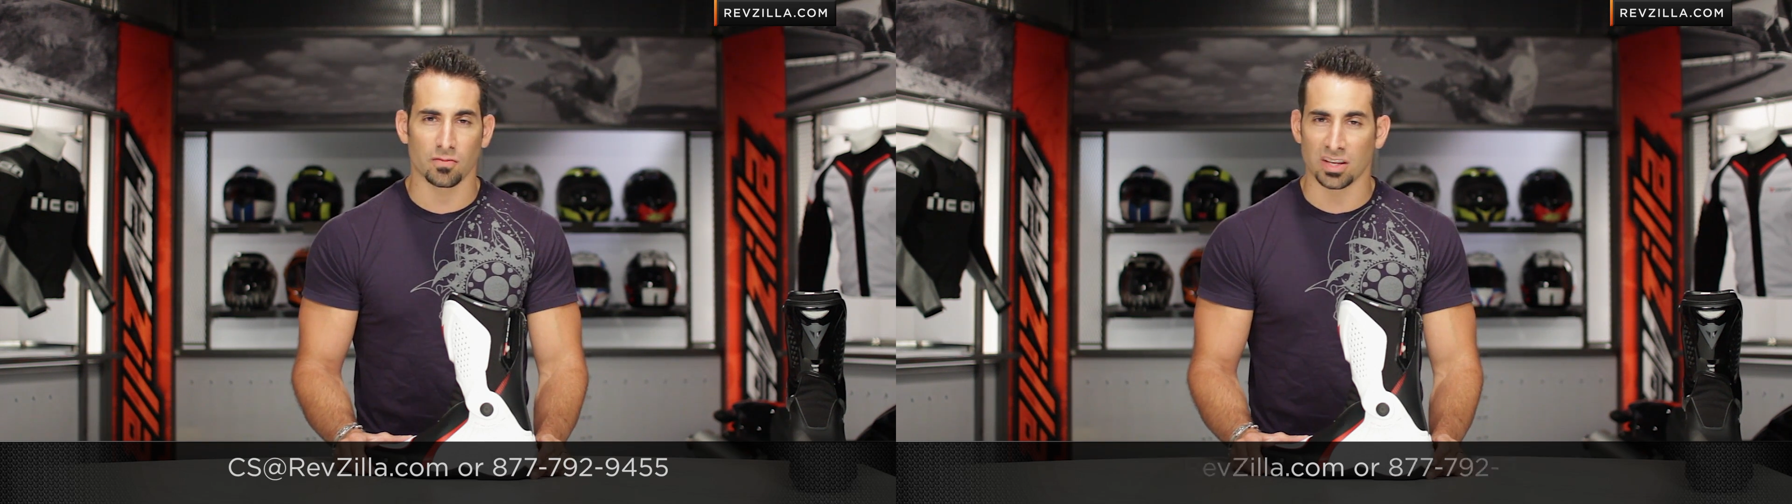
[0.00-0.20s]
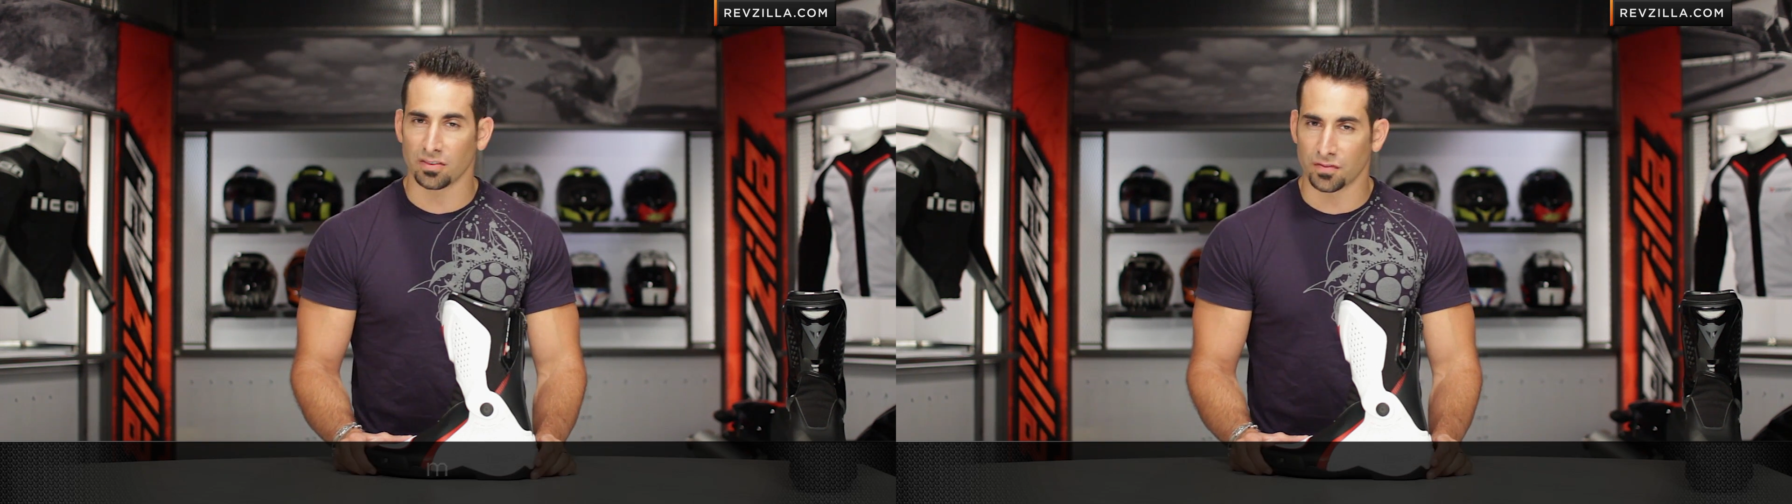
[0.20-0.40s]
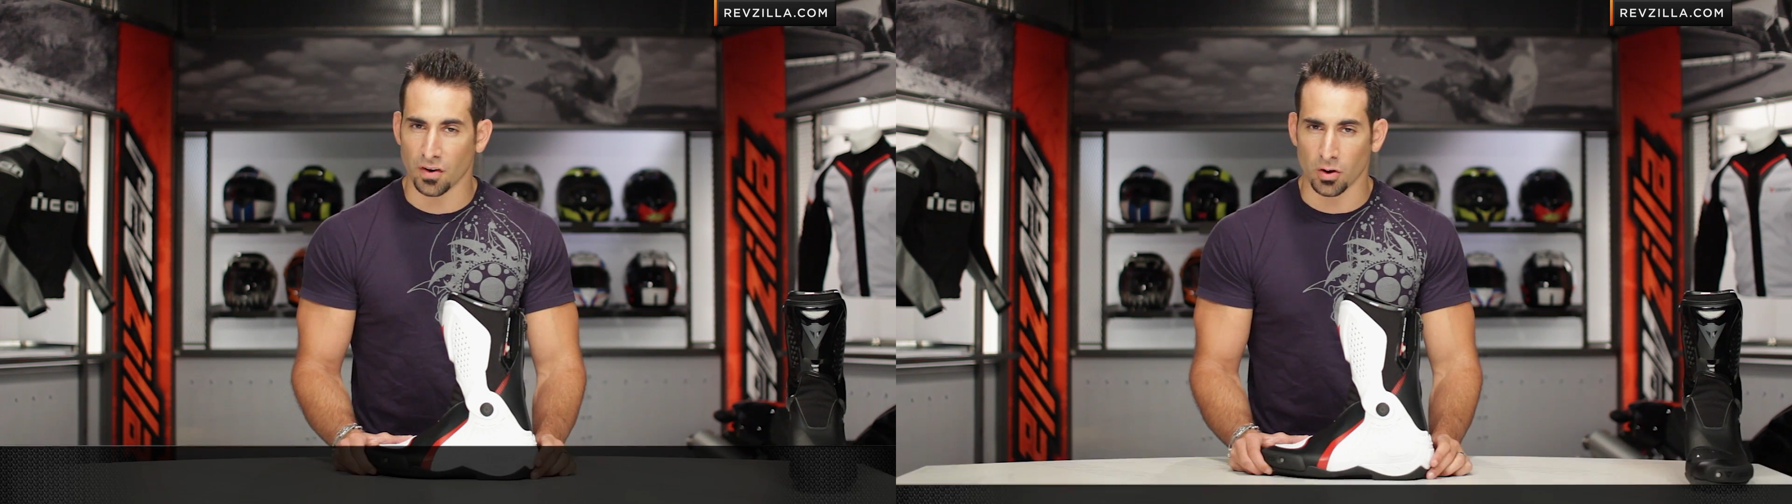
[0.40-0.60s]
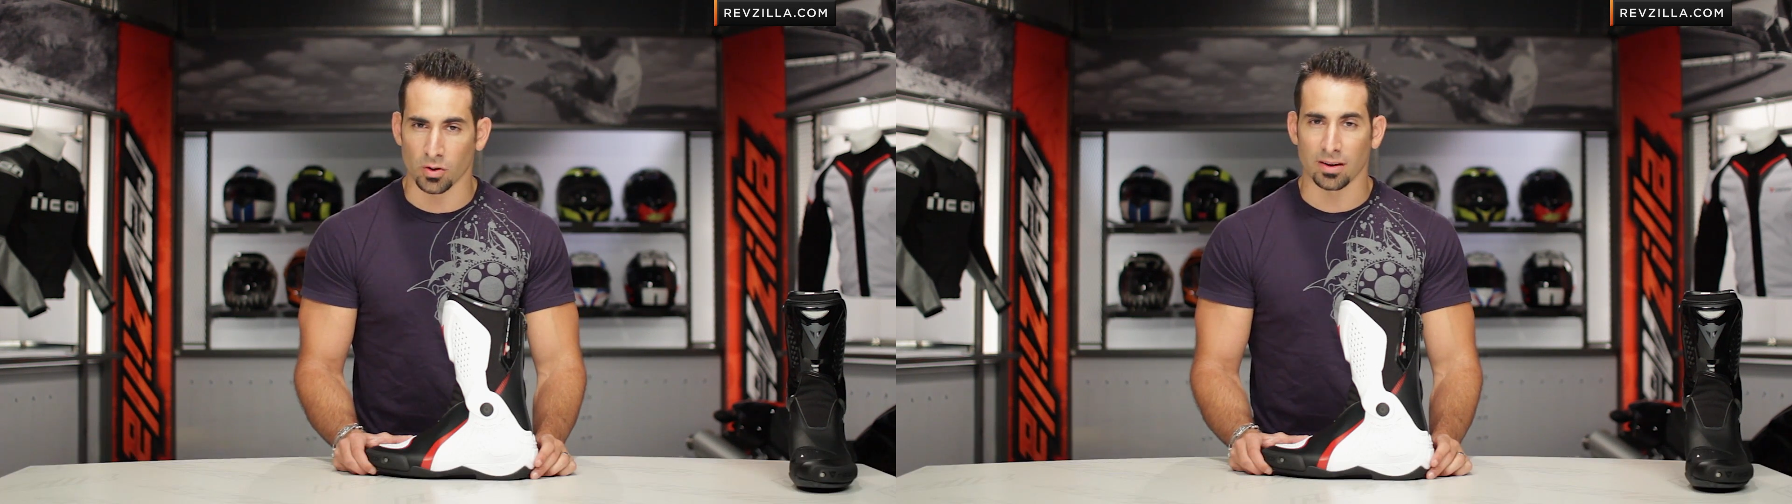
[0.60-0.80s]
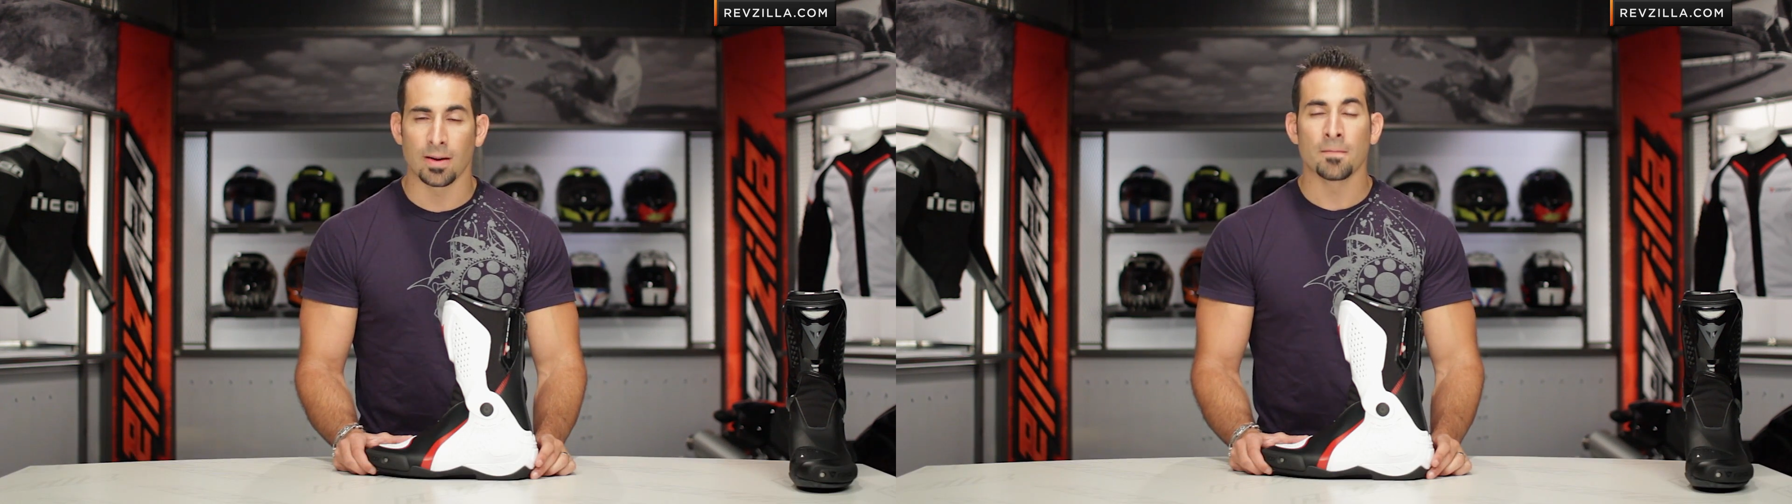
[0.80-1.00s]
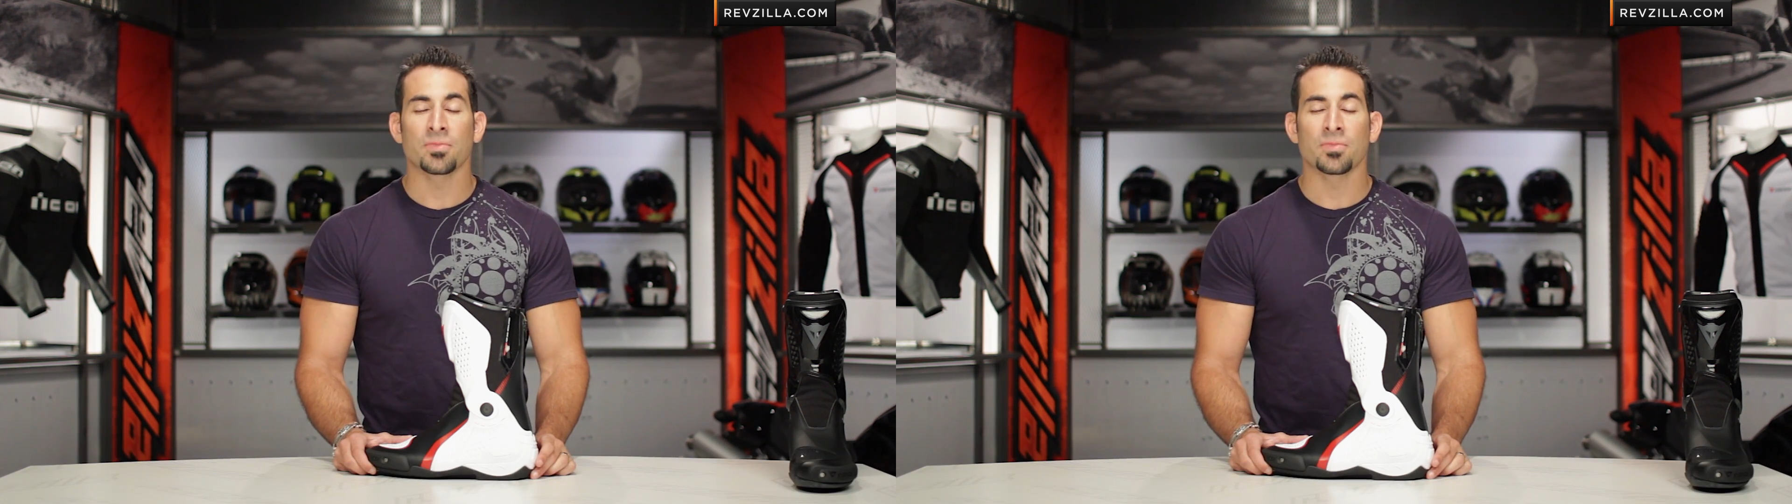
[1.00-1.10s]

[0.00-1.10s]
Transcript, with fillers: via phone.